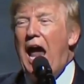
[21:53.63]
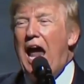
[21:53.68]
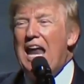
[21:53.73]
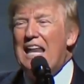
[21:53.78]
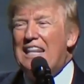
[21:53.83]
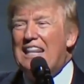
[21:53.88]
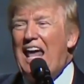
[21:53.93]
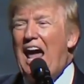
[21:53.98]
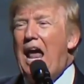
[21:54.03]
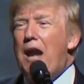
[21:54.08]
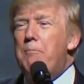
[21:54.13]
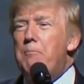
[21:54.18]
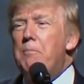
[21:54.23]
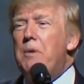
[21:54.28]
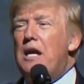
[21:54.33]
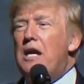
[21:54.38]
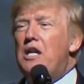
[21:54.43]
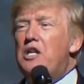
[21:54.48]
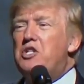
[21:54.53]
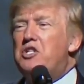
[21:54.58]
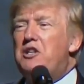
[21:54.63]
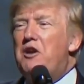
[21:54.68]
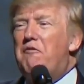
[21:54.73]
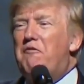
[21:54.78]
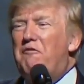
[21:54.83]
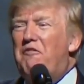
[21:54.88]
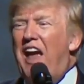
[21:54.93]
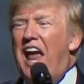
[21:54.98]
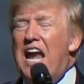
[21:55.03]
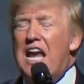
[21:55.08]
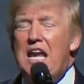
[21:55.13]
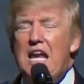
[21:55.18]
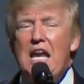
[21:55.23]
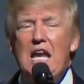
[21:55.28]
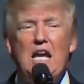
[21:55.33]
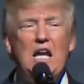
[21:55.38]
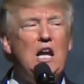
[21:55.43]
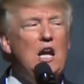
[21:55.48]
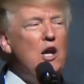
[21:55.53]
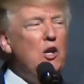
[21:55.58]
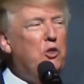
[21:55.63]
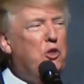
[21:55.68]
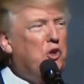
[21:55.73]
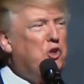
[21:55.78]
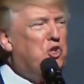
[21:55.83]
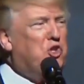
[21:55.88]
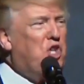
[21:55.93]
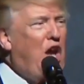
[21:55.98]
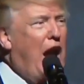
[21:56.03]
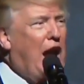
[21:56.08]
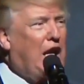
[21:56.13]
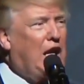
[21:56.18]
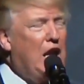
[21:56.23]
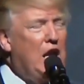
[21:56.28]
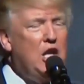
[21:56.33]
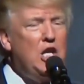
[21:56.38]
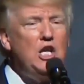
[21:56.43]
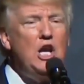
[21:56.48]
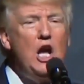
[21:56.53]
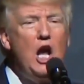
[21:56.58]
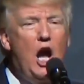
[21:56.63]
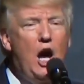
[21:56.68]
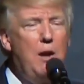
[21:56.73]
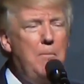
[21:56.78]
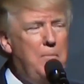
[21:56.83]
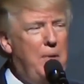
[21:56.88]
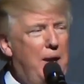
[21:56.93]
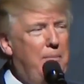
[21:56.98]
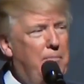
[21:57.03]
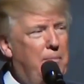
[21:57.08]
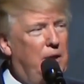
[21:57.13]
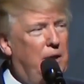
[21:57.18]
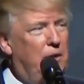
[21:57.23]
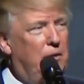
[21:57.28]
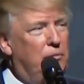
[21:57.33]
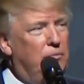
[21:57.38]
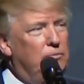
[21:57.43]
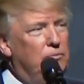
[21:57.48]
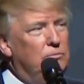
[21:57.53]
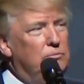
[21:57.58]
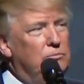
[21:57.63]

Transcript: and that means defending the Second Amendment.